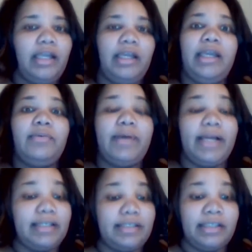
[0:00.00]

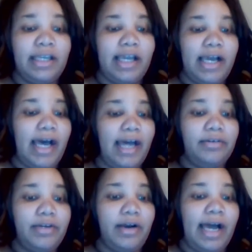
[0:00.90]
anyways, I don't
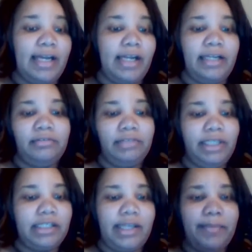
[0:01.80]
know. I don't think
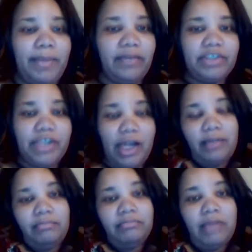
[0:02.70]
it's that bad of a
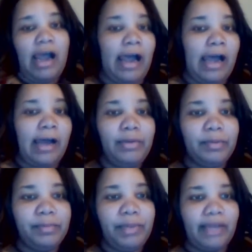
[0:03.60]
job. I would
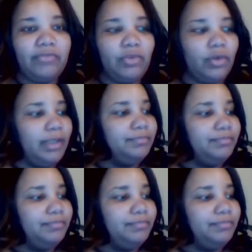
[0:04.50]
apply for it.